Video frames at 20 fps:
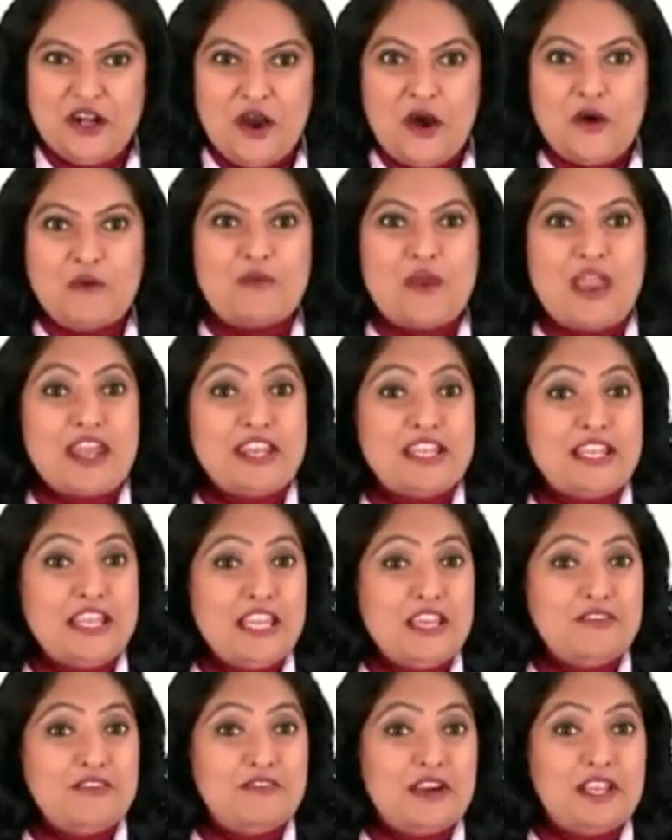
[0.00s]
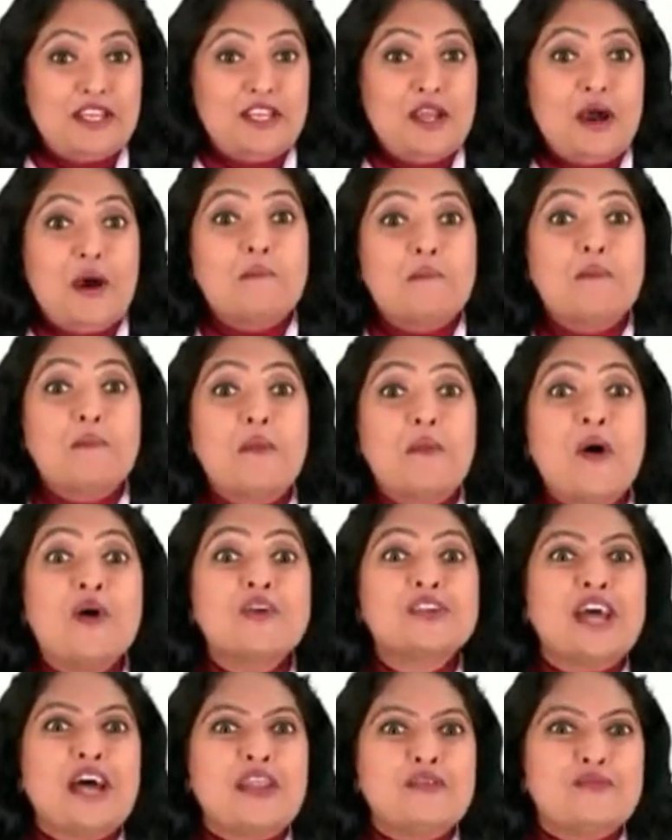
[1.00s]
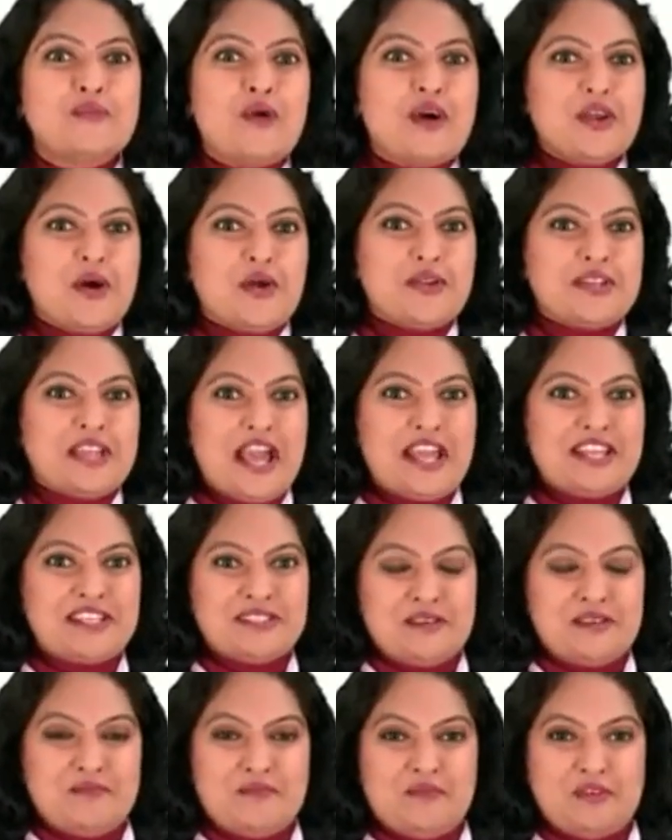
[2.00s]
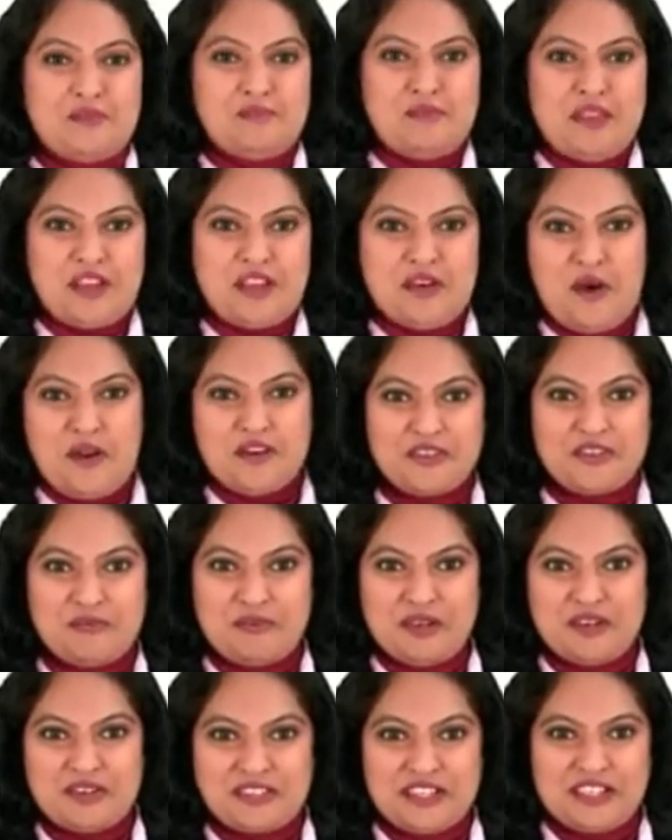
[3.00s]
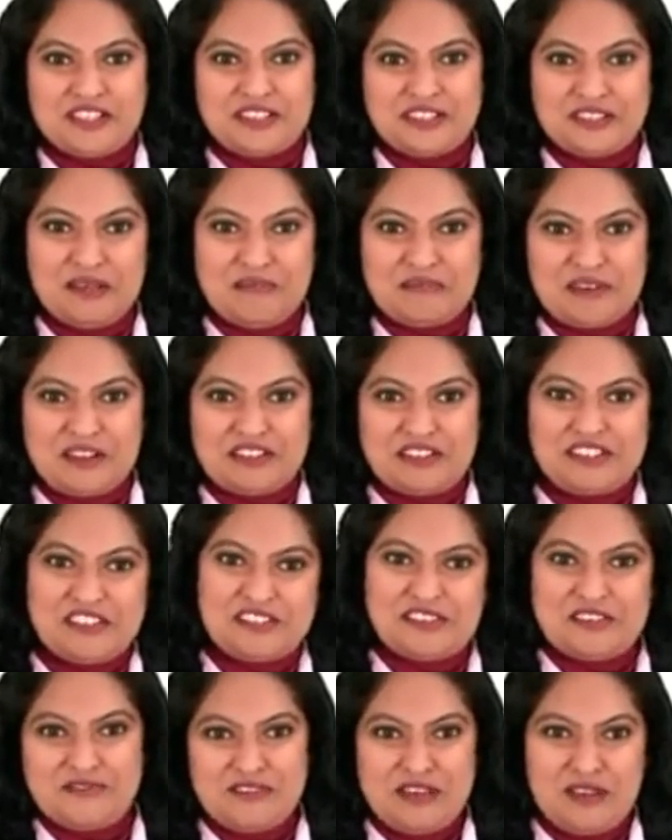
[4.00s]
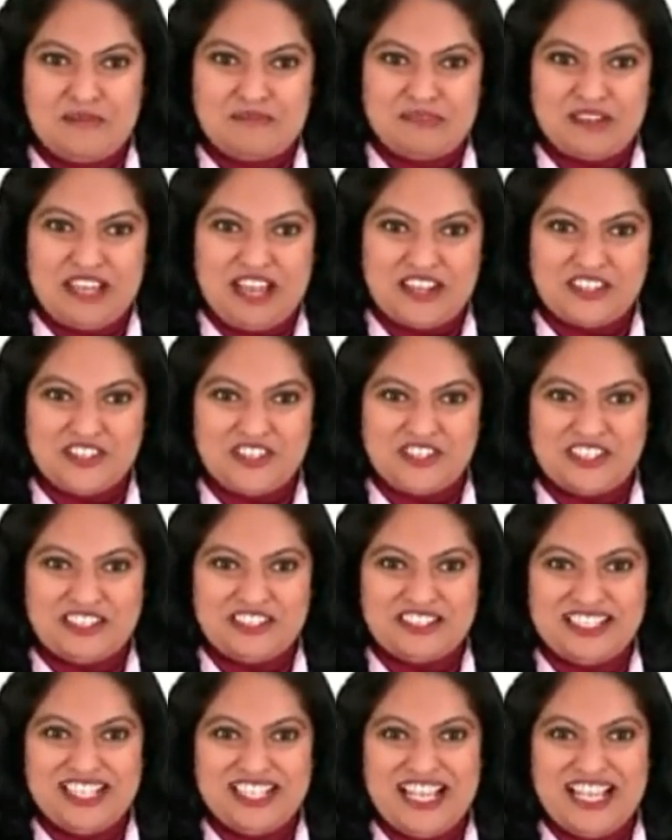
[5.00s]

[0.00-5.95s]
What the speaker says: where even more than one organism would be contributing to the process of reproduction.